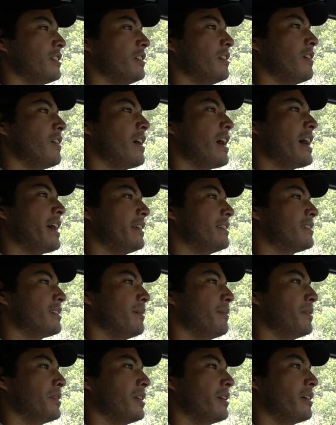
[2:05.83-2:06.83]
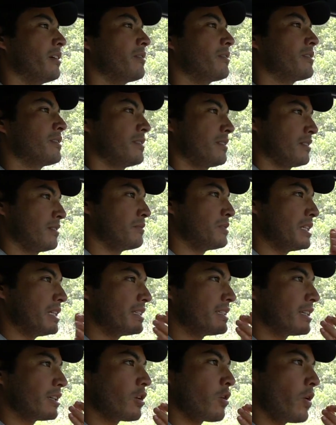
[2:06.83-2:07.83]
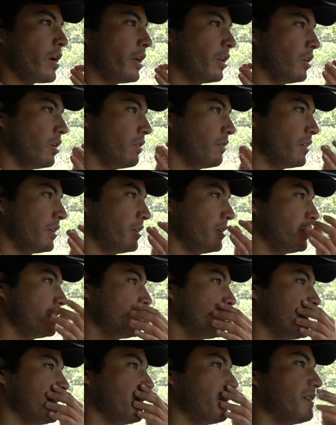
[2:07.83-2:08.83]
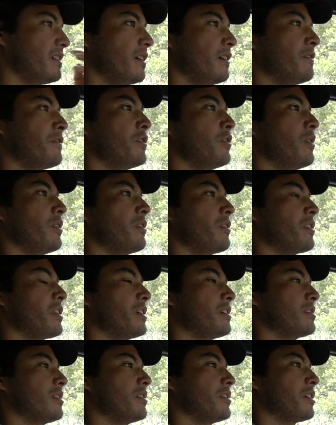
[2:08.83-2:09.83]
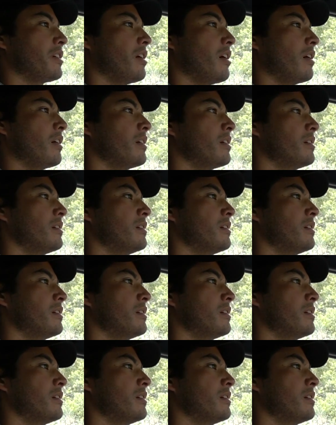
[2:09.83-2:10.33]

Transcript: You know, I had some, you know, some decent coilovers and a few other things on the car.